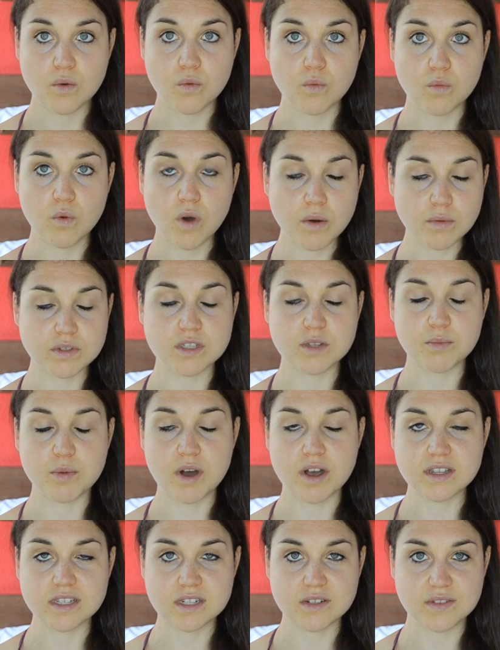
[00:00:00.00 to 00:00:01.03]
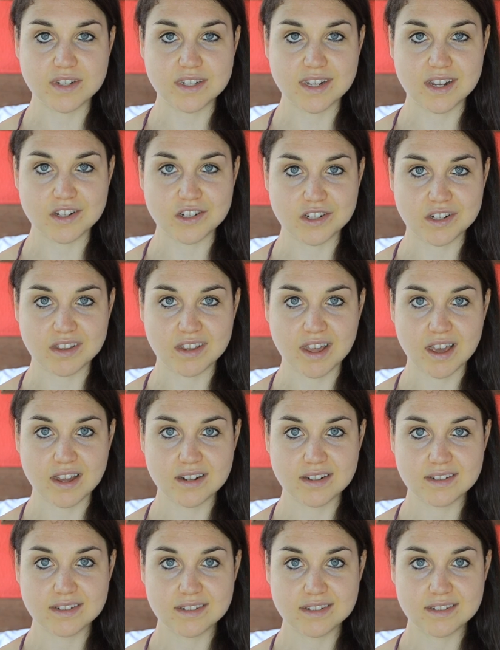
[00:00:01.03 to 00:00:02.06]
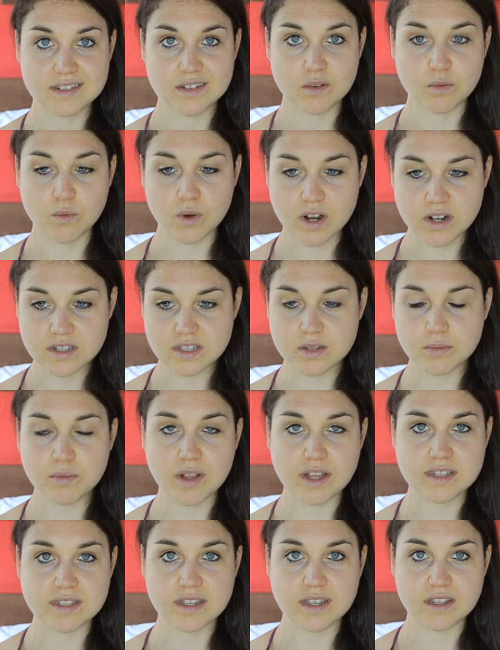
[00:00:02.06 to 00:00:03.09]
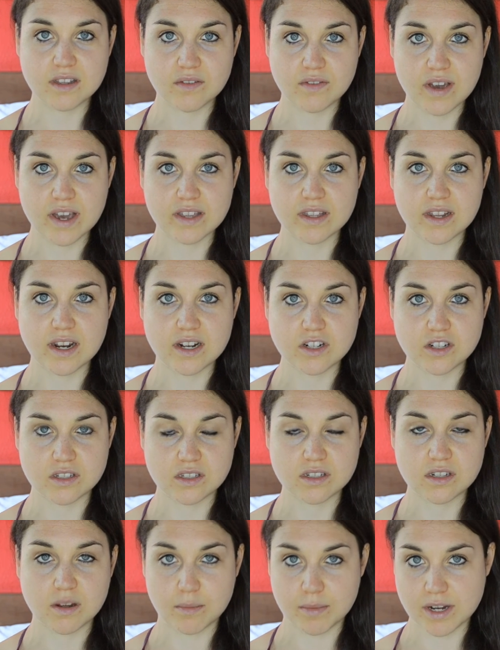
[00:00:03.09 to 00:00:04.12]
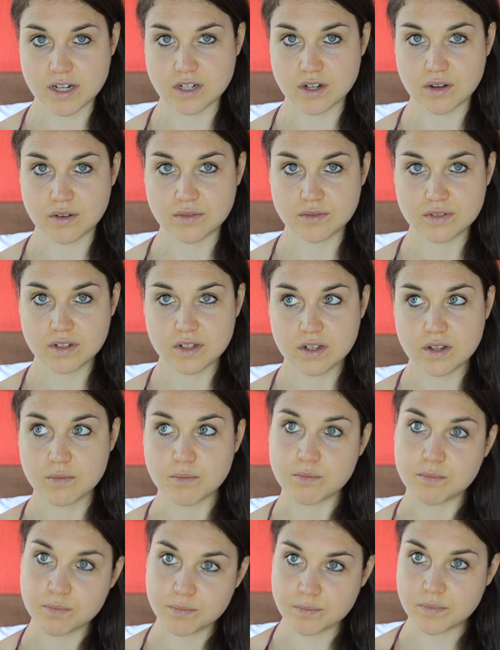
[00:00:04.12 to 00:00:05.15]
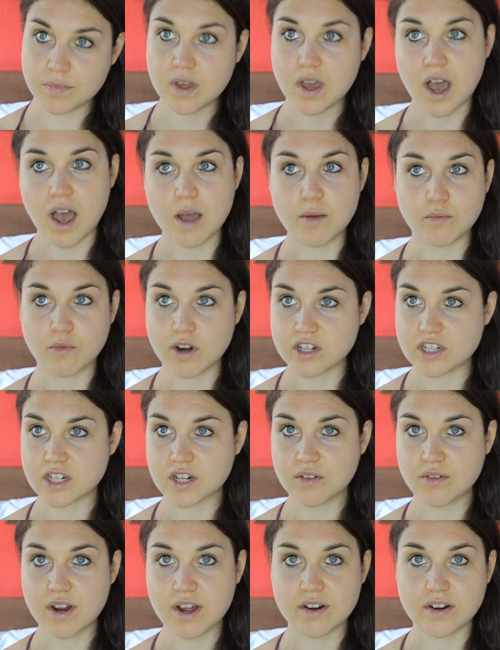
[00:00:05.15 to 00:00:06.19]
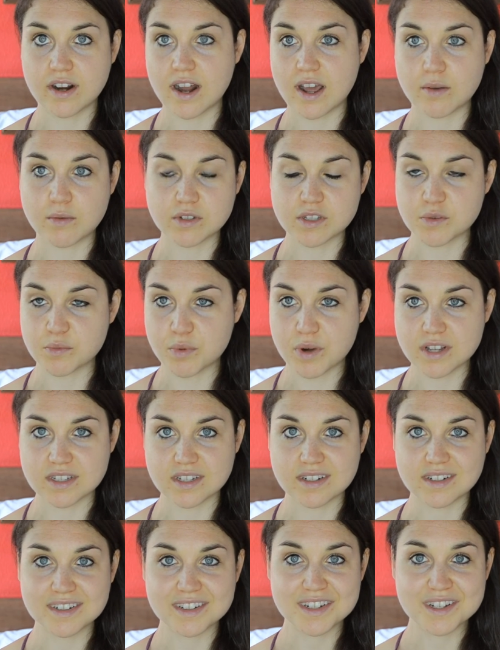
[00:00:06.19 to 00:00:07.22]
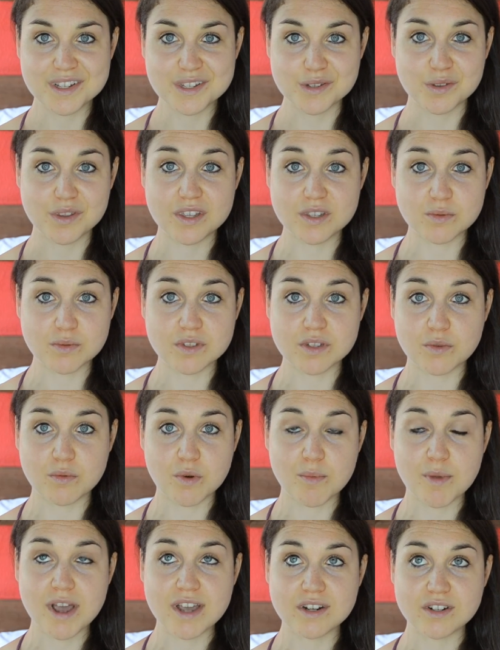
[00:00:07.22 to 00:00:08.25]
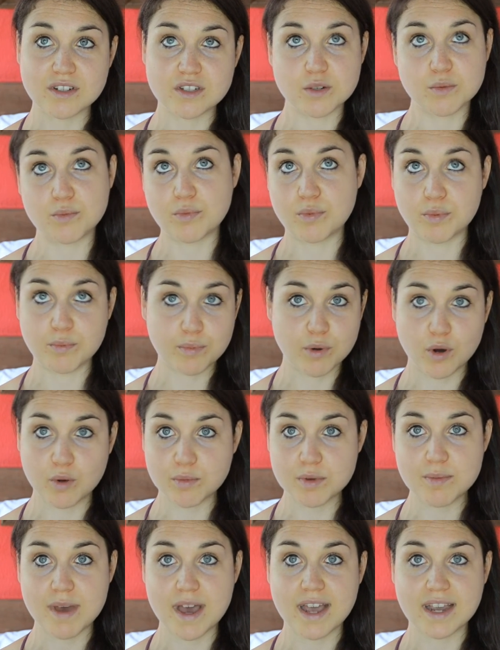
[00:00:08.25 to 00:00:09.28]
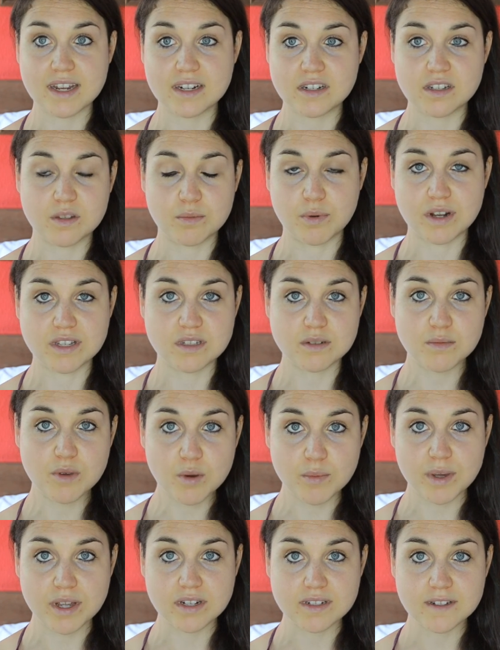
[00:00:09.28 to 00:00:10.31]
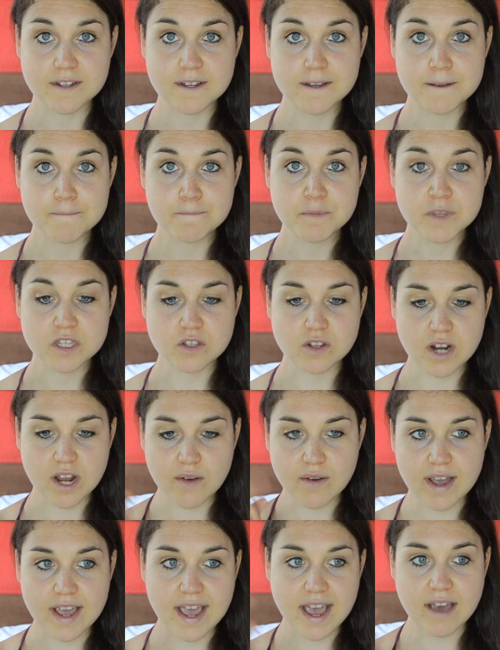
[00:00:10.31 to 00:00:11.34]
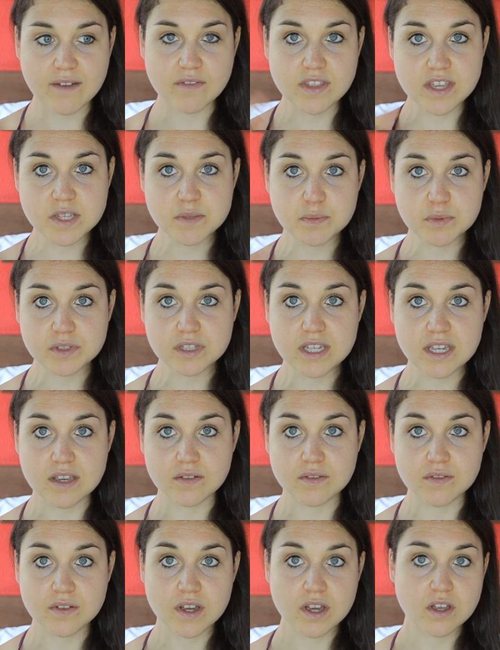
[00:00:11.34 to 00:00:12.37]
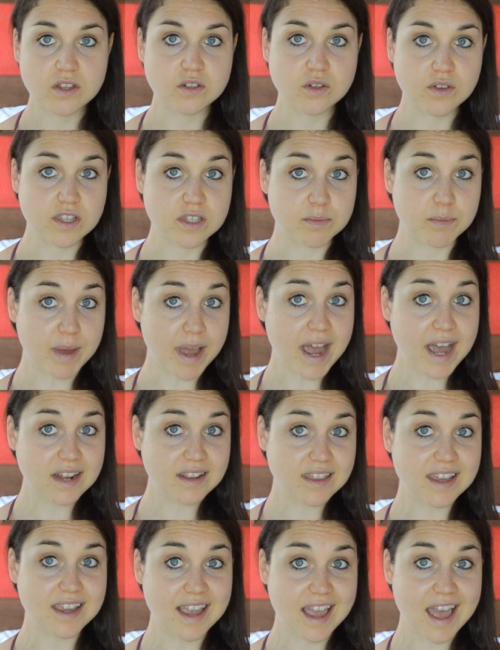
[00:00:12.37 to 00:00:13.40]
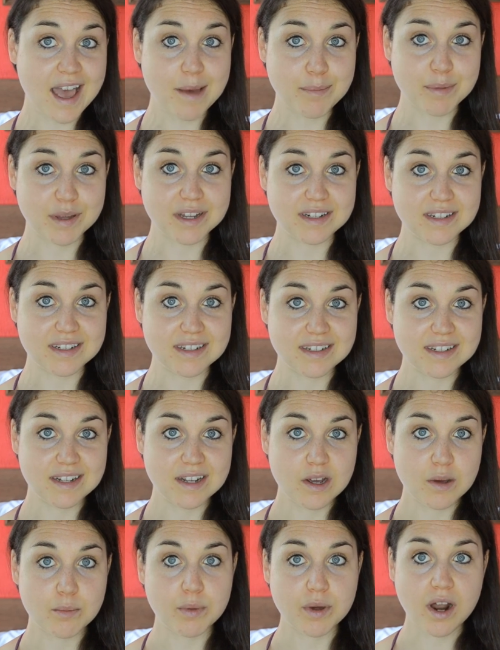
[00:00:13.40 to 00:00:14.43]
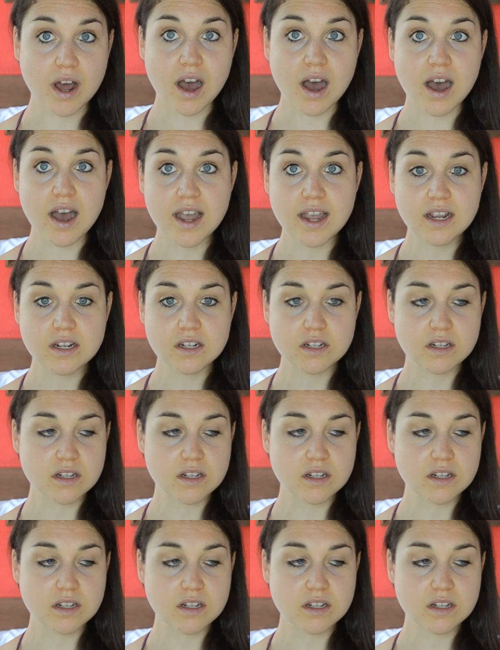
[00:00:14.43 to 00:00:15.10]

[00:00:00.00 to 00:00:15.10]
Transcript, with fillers: what was the positive intention in that? Where's the blessing in the fact that I just stubbed my toe? Mm, I'm rushing around and I wasn't present. So this was a reminder to pull me back into the present moment. So now I have this belief. So this bad thing happened, but I